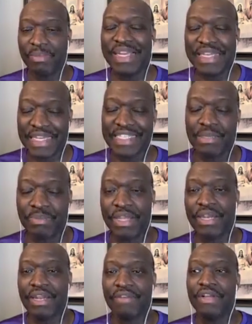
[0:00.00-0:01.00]
be
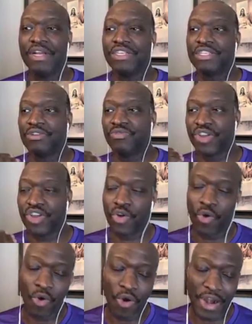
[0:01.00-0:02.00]
disciplined enough to
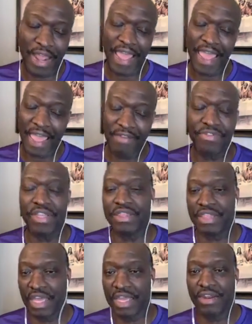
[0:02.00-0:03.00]
record
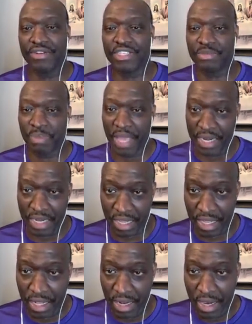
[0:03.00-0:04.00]
everything they're
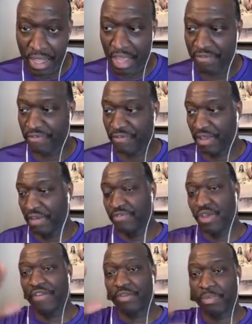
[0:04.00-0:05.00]
spending. If
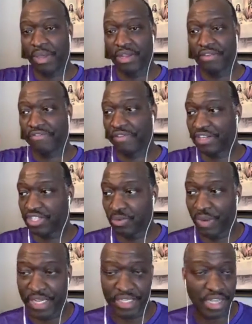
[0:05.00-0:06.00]
you have a bill that
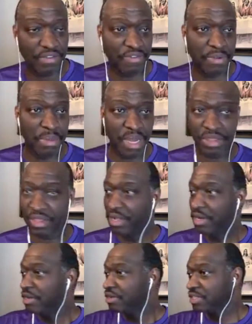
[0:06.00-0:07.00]
fluctuates every month,
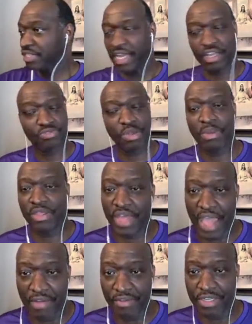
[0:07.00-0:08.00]
take a 3-month
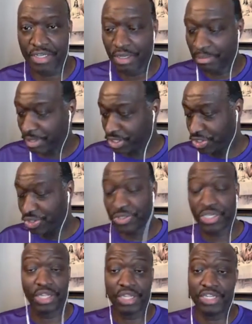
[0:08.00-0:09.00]
average. But your
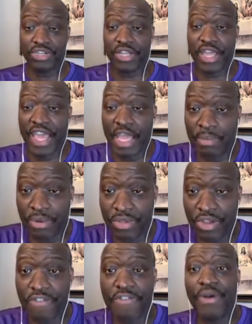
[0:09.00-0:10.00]
utilities, your cable,
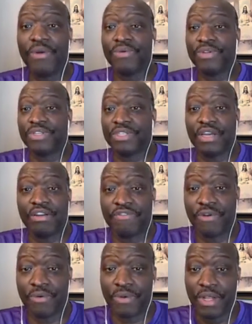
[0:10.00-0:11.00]
your phone, your cell
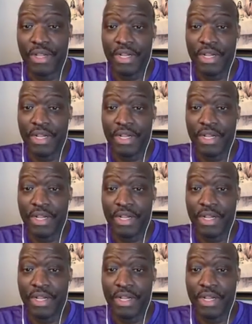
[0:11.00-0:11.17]
phone,